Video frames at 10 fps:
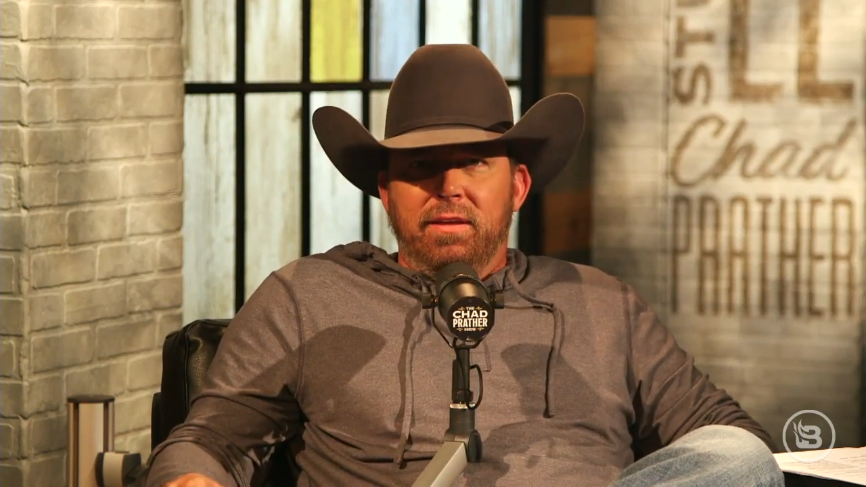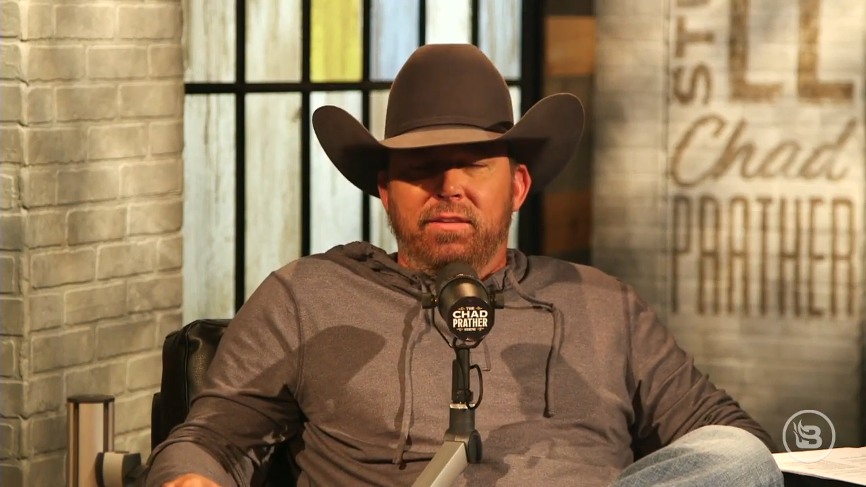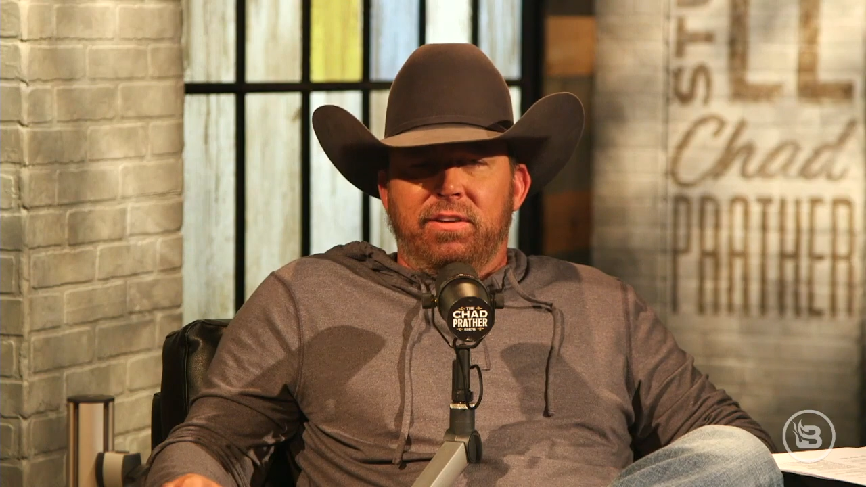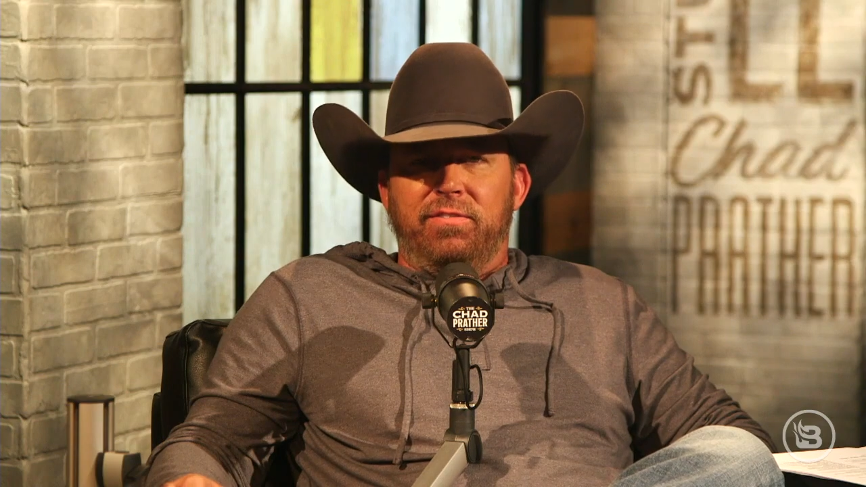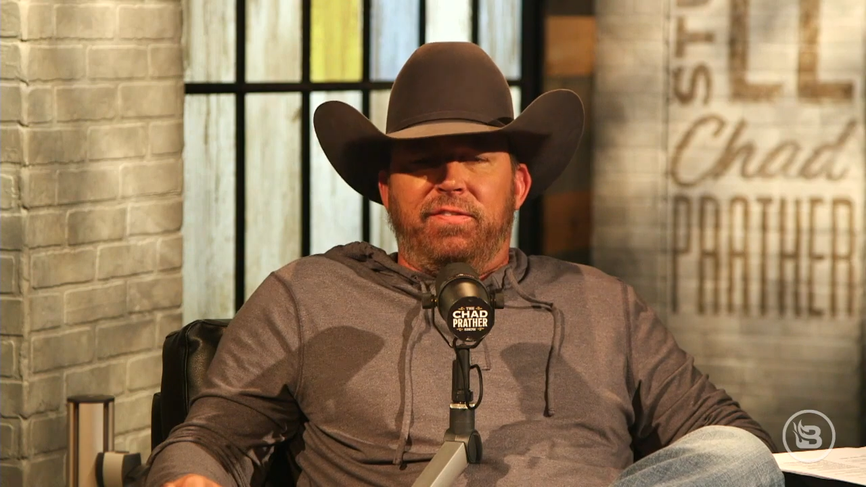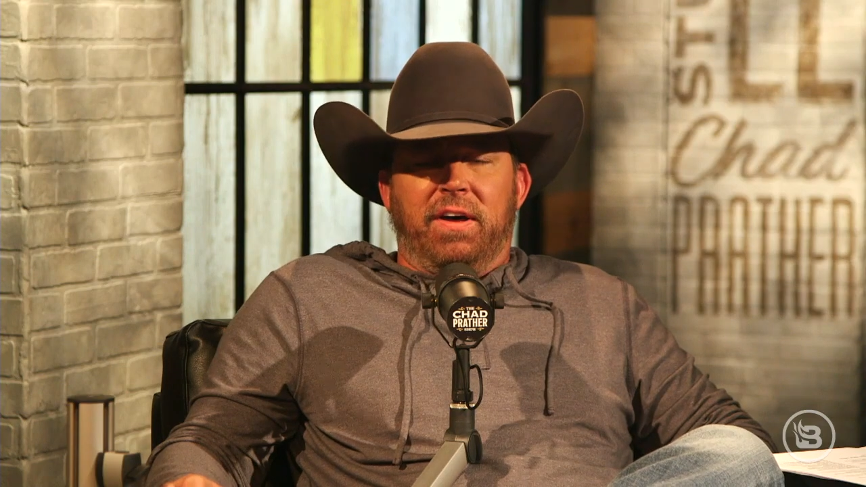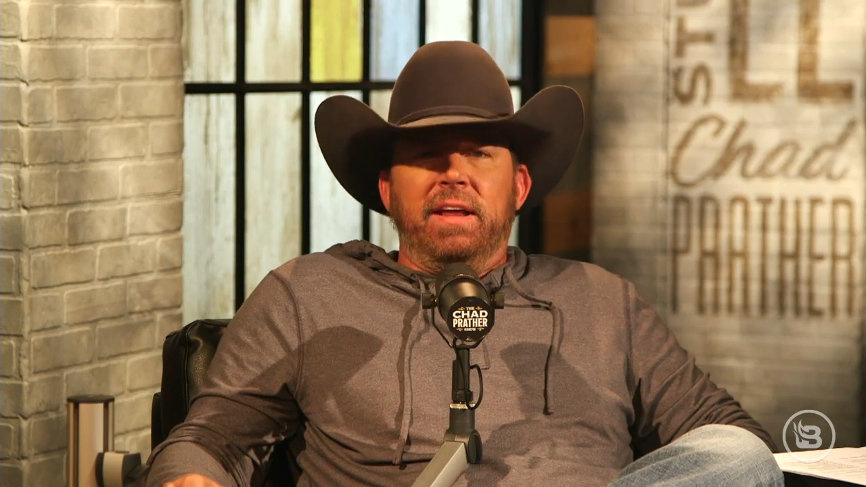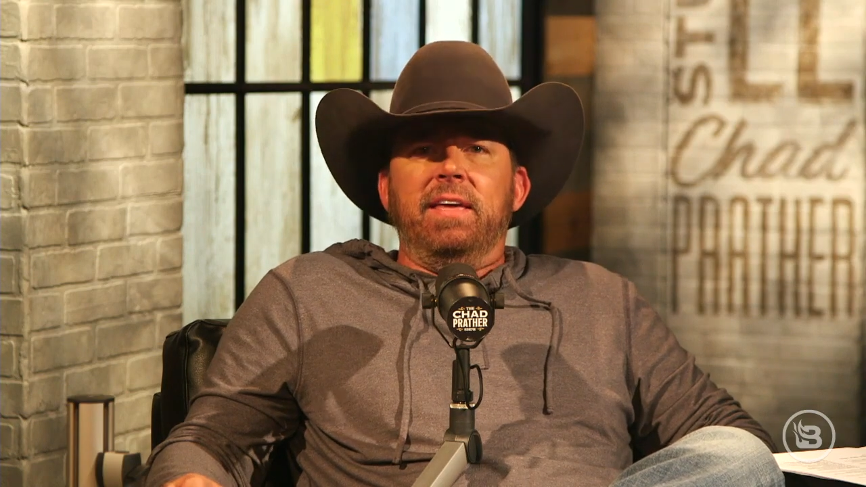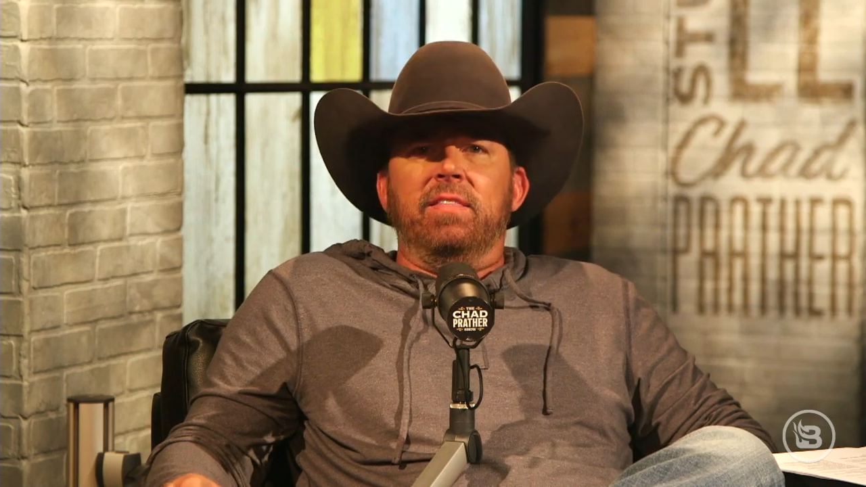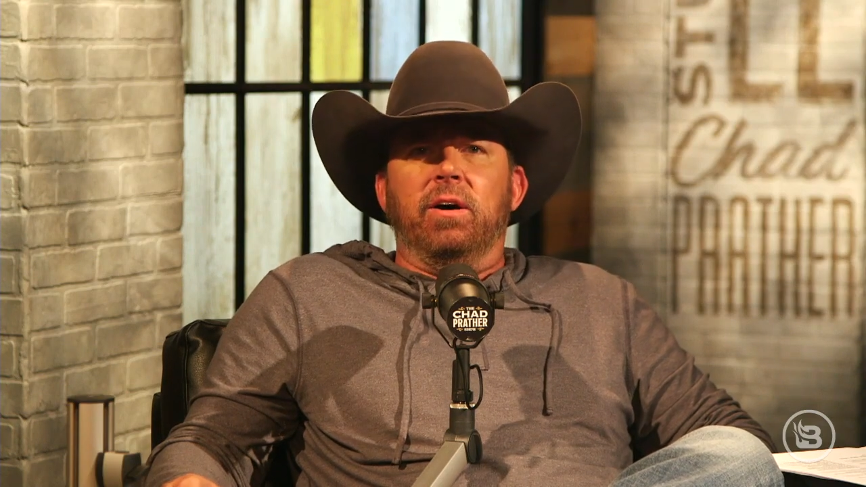Isn't it
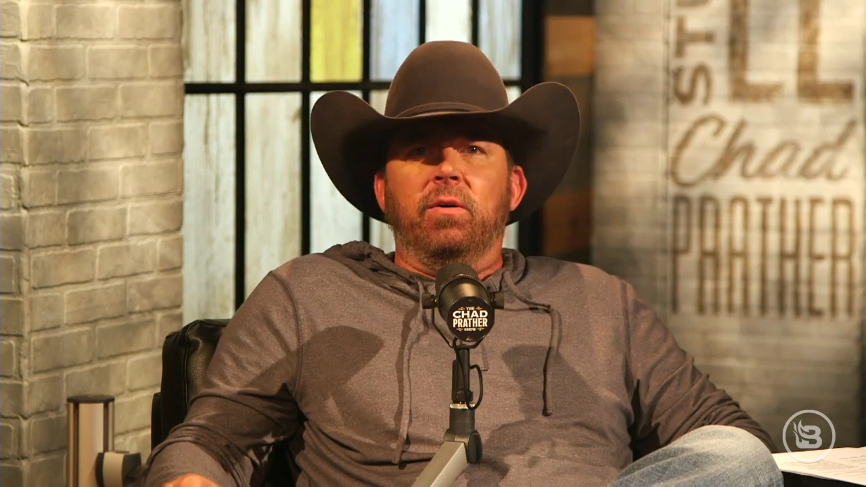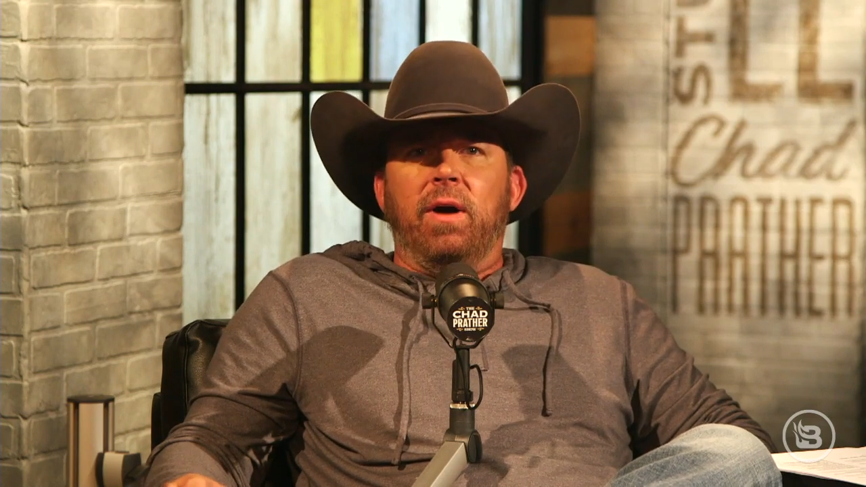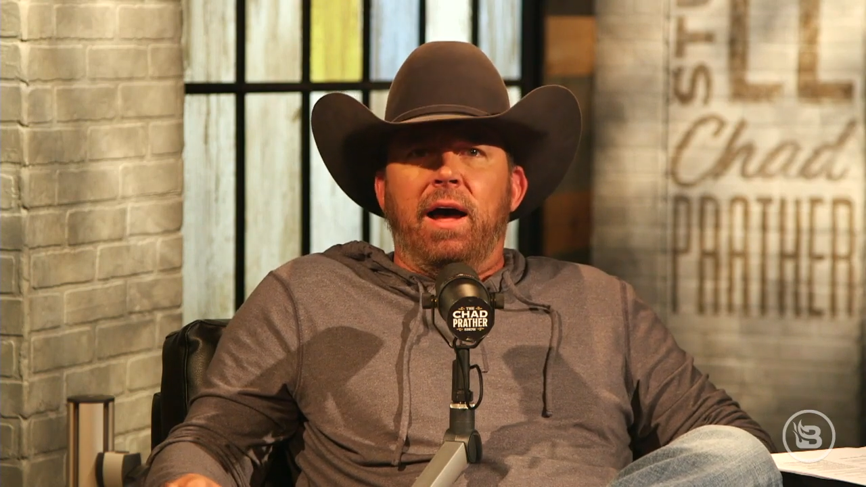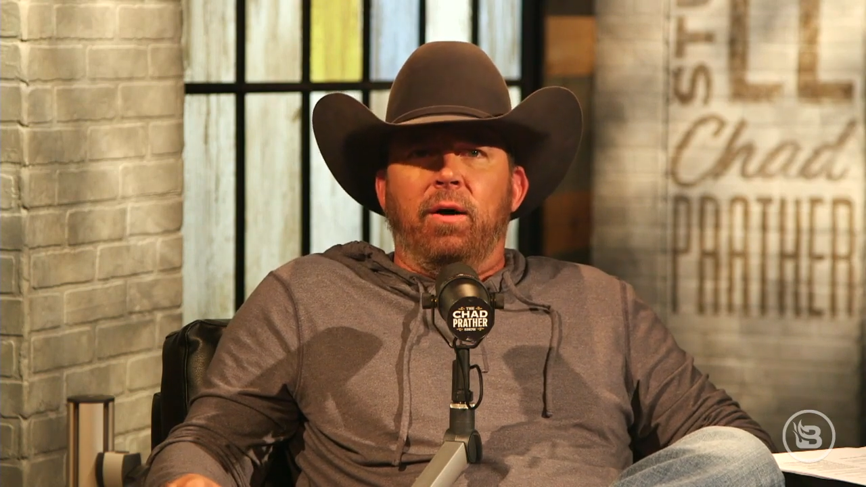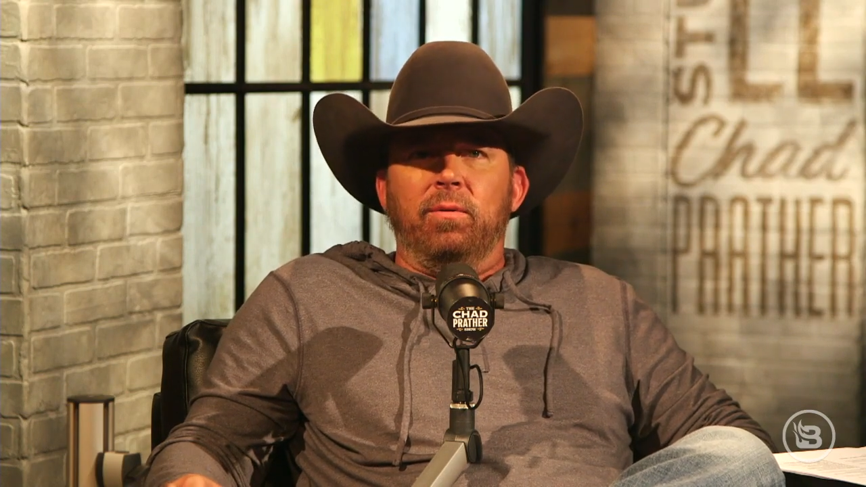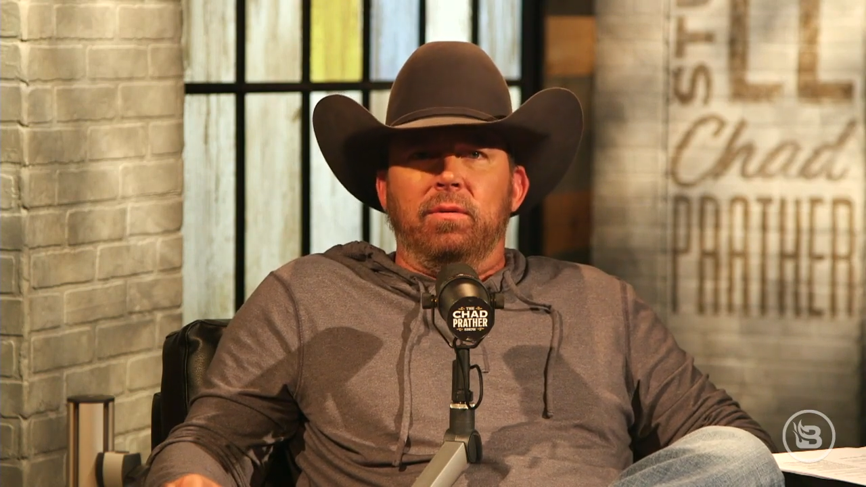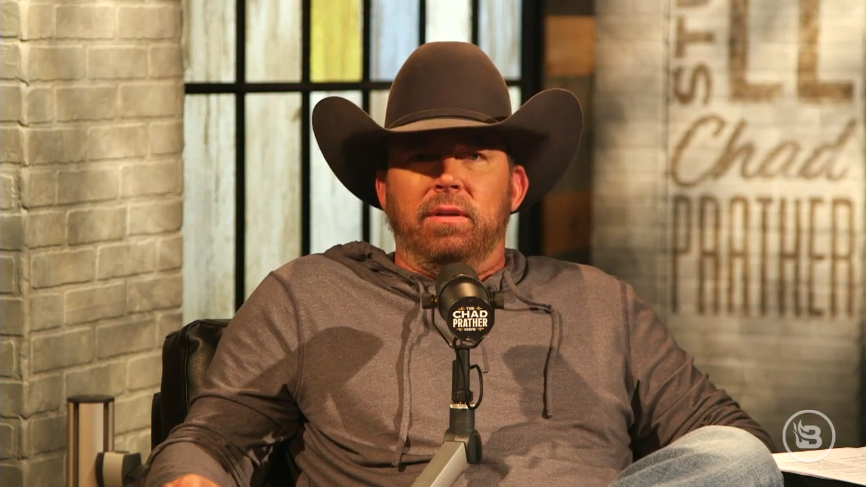funny though how